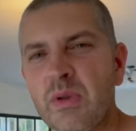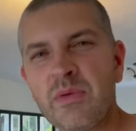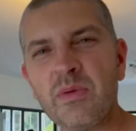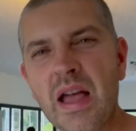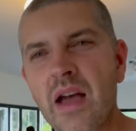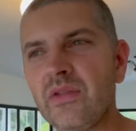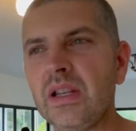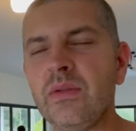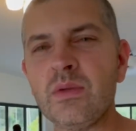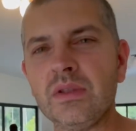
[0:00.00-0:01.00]
been
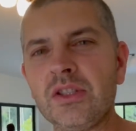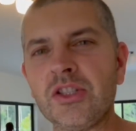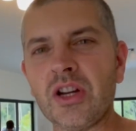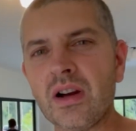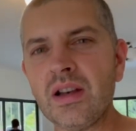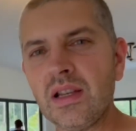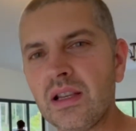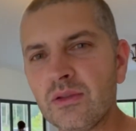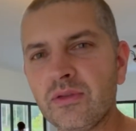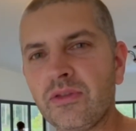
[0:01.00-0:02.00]
living with this tiny
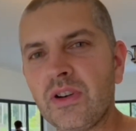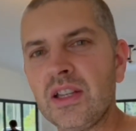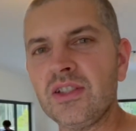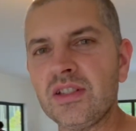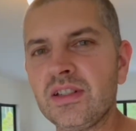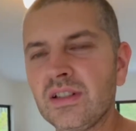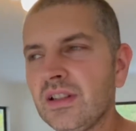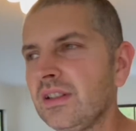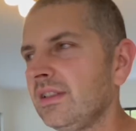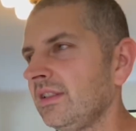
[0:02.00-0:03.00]
little fridge
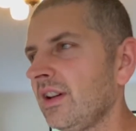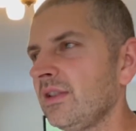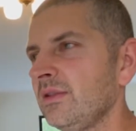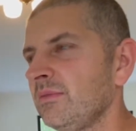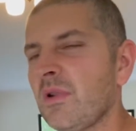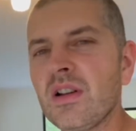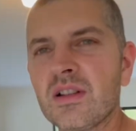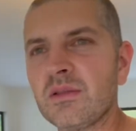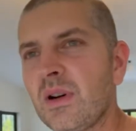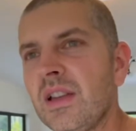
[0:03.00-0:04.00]
and no
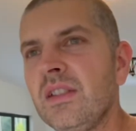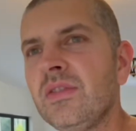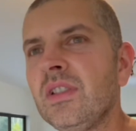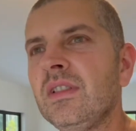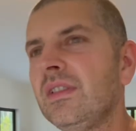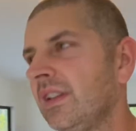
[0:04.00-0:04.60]
microwave, and